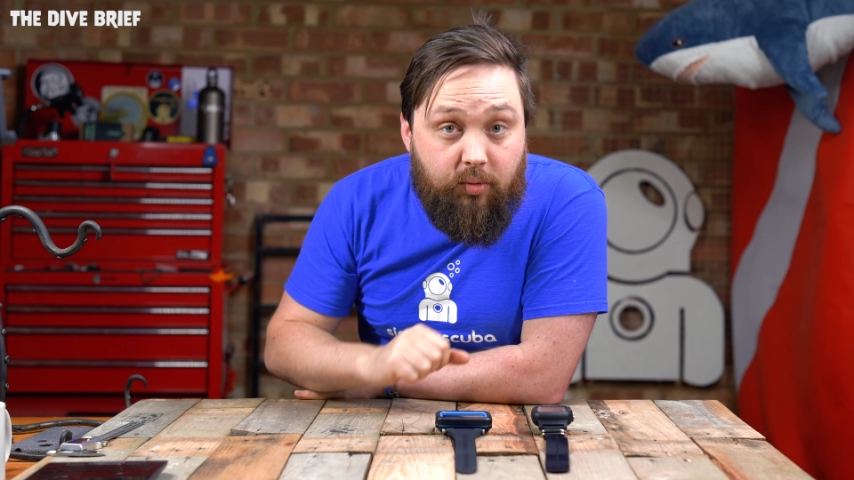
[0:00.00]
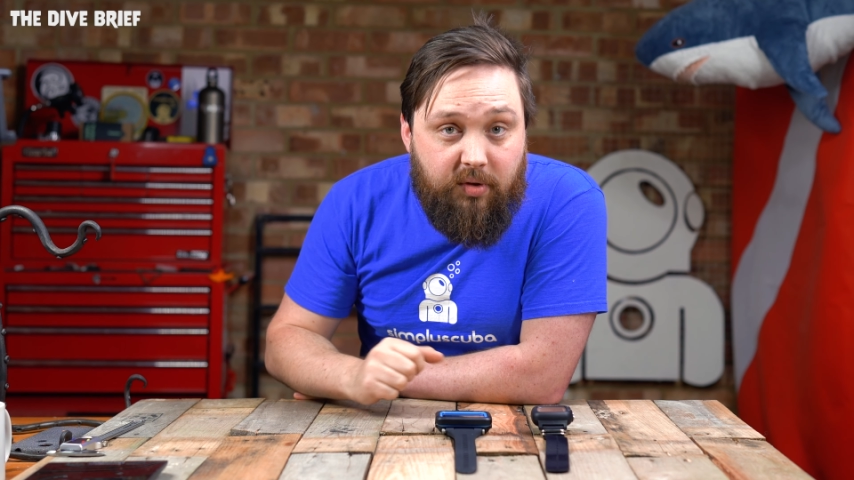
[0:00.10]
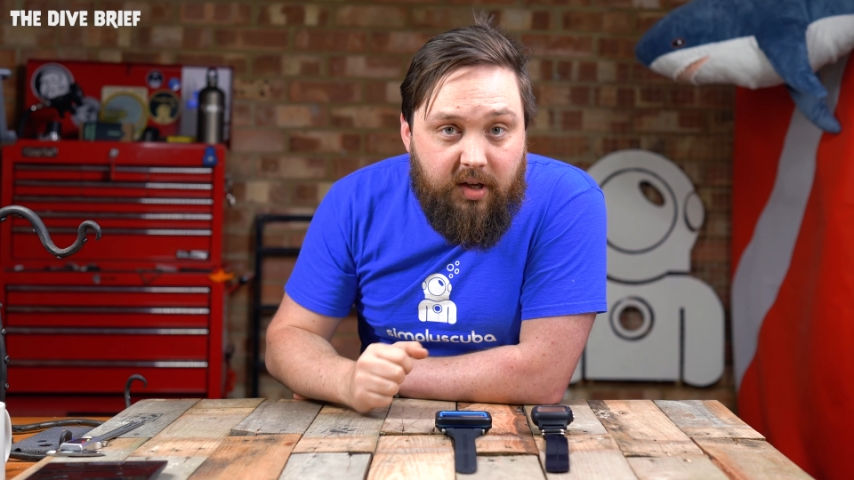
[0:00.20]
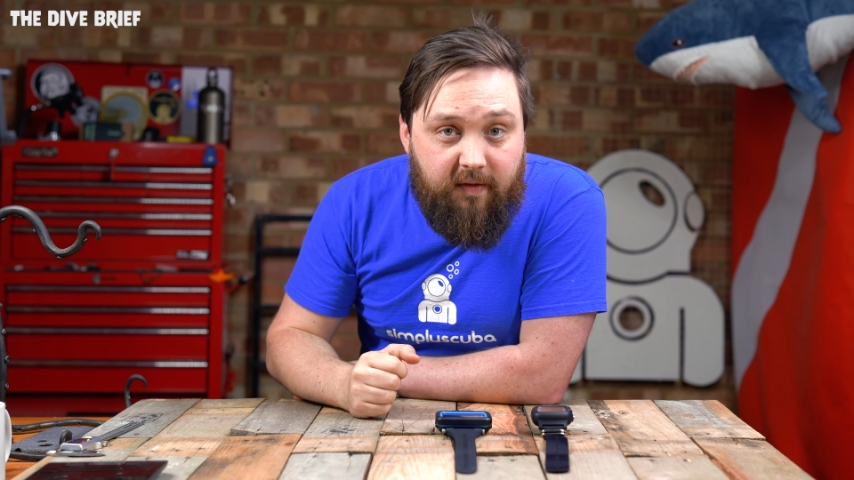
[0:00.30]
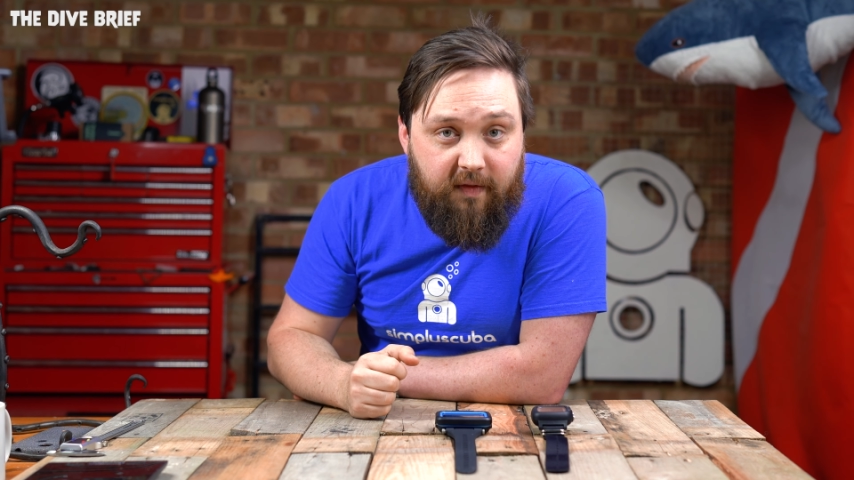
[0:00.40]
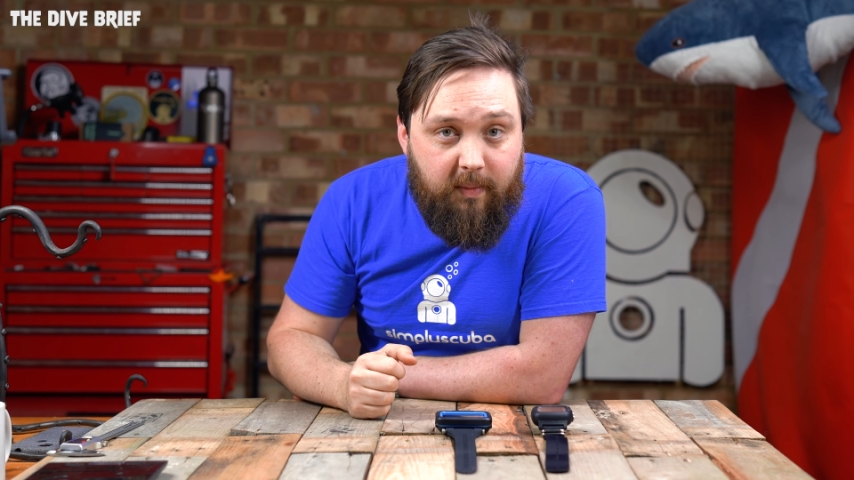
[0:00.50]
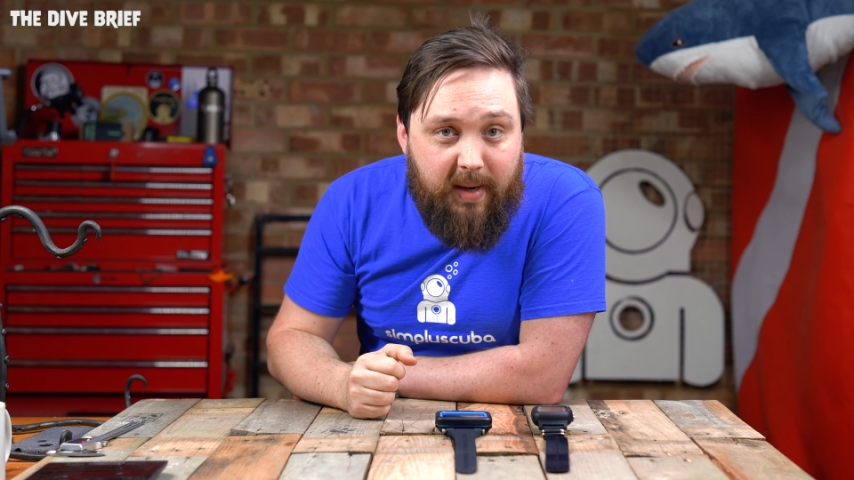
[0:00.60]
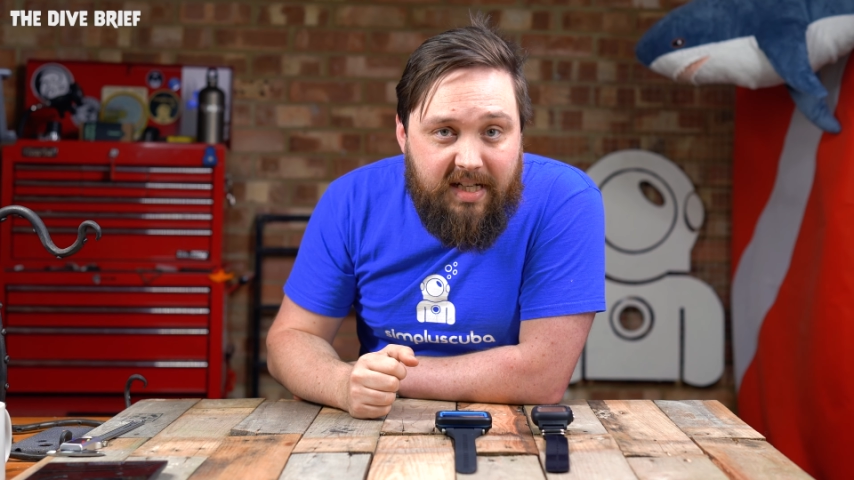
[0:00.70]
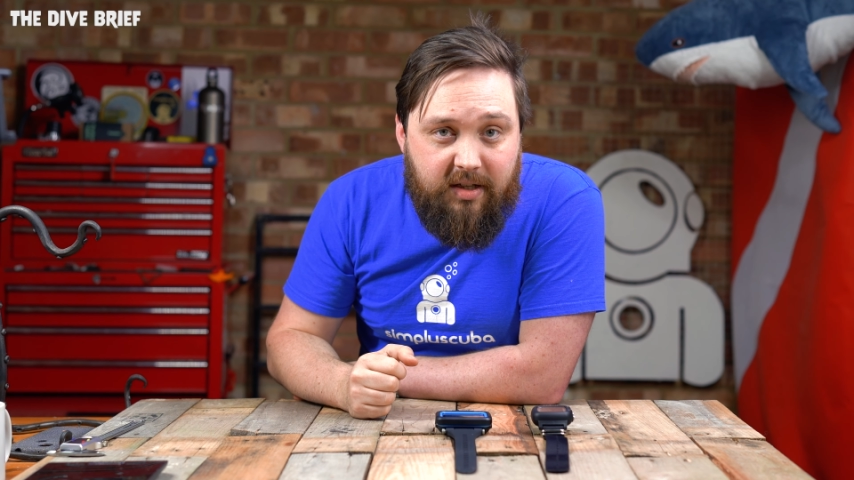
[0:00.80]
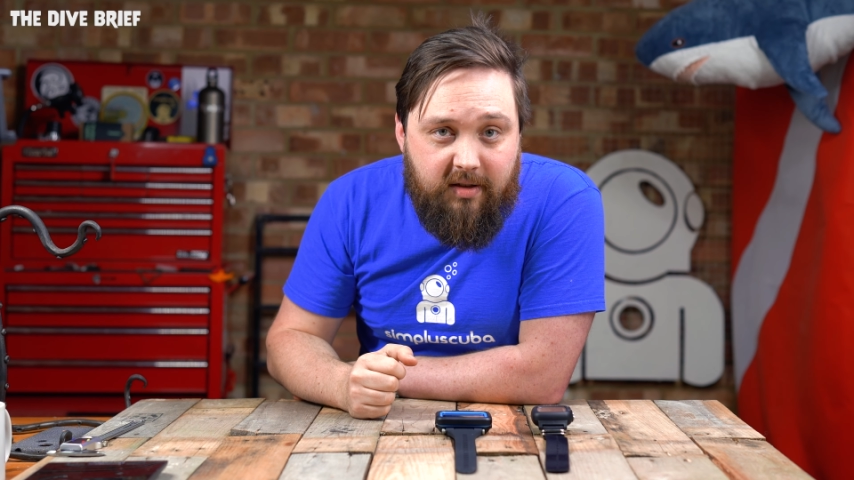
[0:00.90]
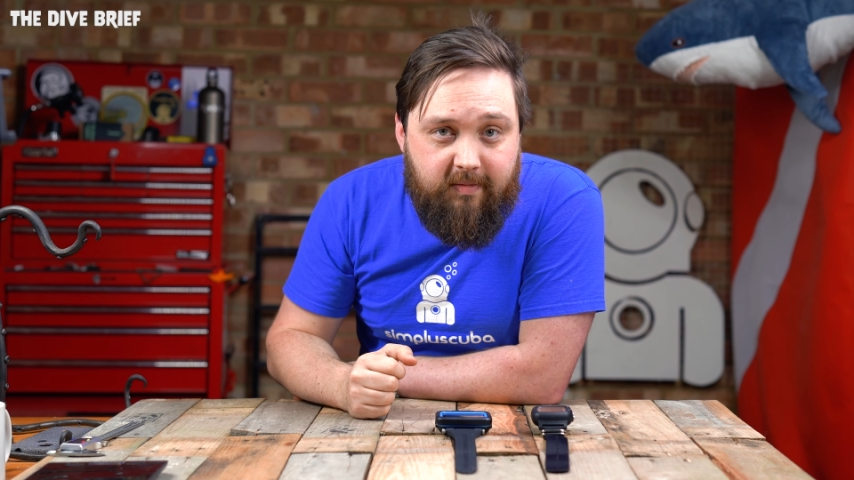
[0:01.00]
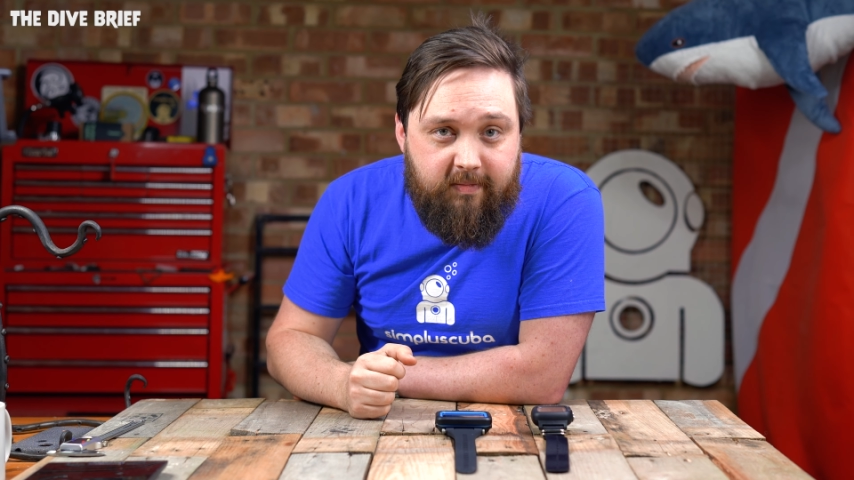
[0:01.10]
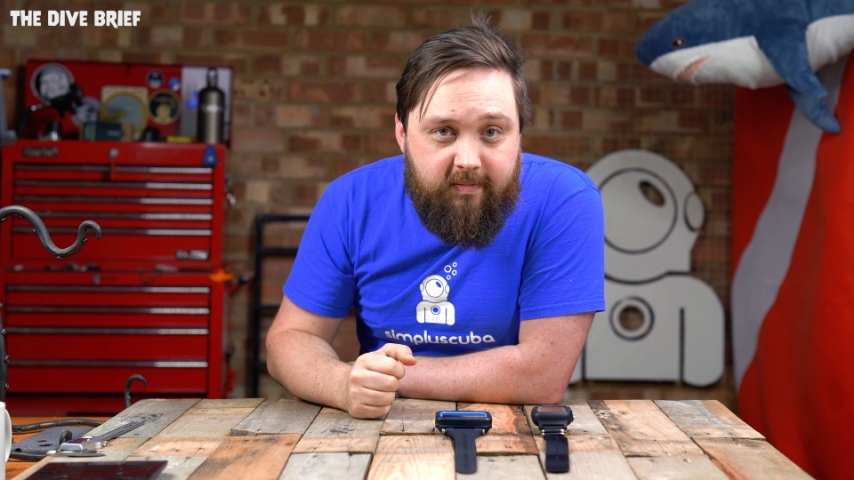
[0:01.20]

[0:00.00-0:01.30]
all the information.